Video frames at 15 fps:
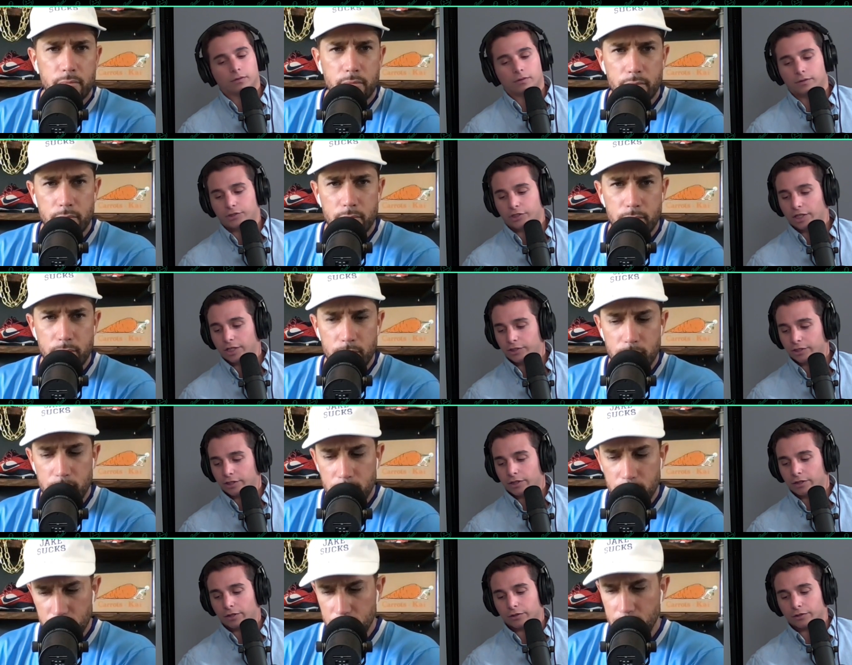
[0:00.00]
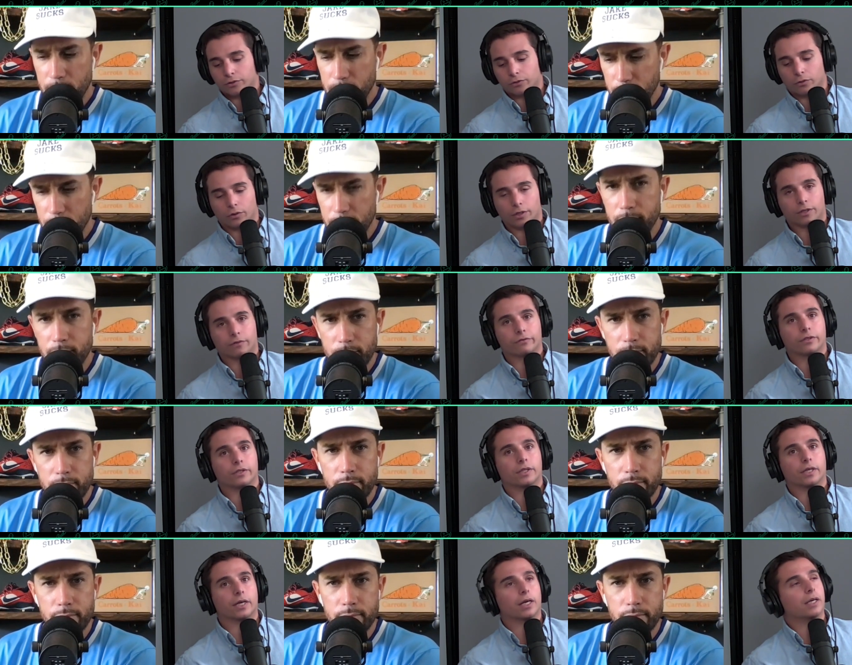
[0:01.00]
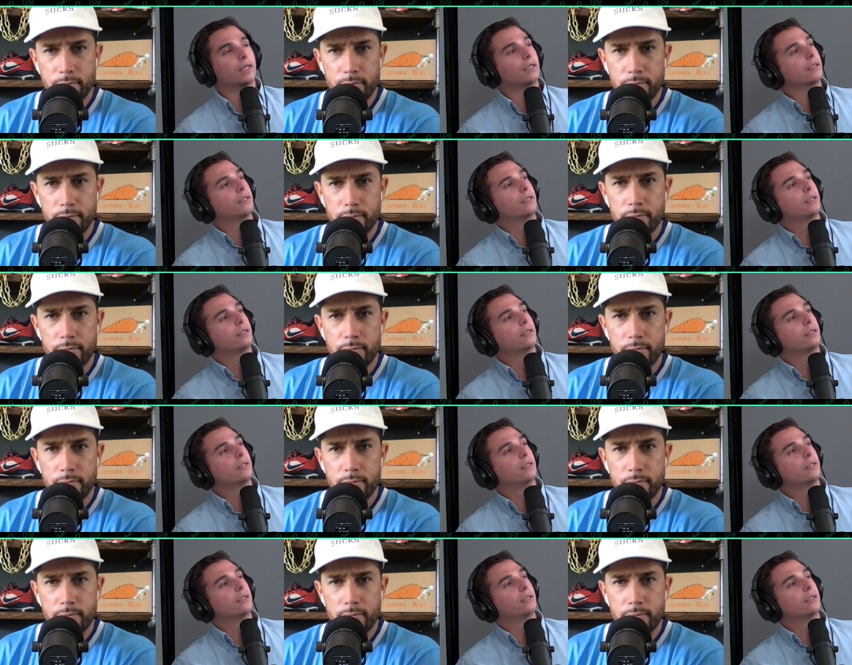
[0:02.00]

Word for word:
Speaker 1: the JJR story of the day.